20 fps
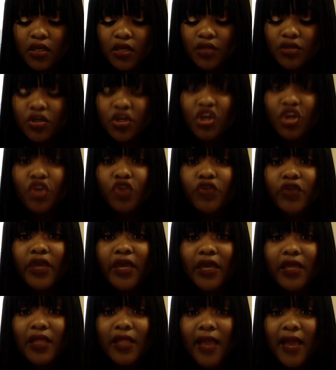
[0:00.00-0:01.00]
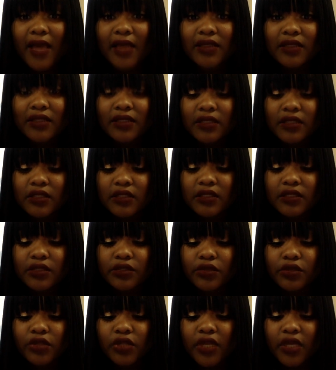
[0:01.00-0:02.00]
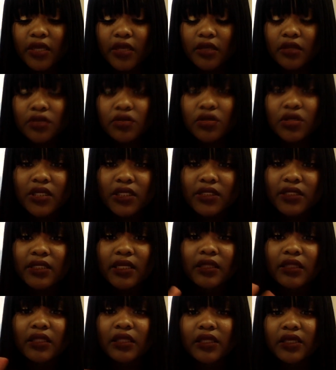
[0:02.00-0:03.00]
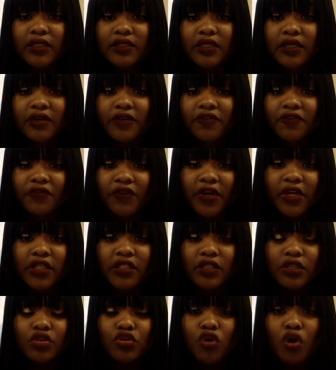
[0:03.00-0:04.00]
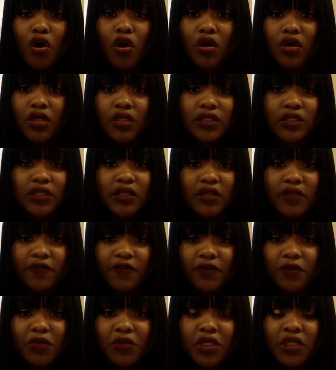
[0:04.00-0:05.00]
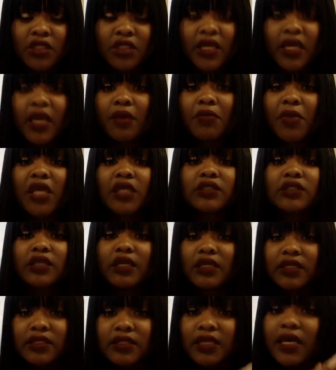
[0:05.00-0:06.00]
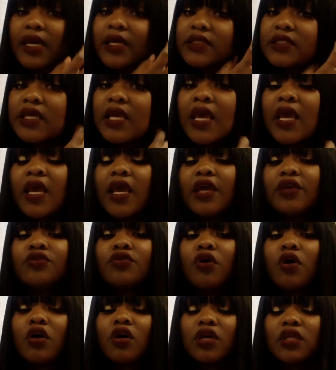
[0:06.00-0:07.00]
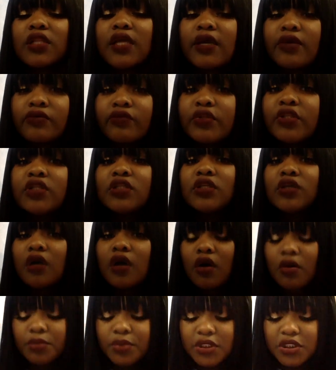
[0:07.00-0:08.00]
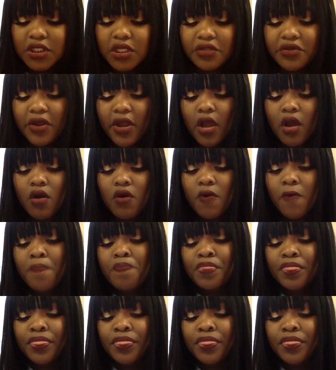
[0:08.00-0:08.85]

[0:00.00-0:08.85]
You can create classes, so like you can send the link to your friends and you all can study from this. They can make study sets and you all can like really help each other out.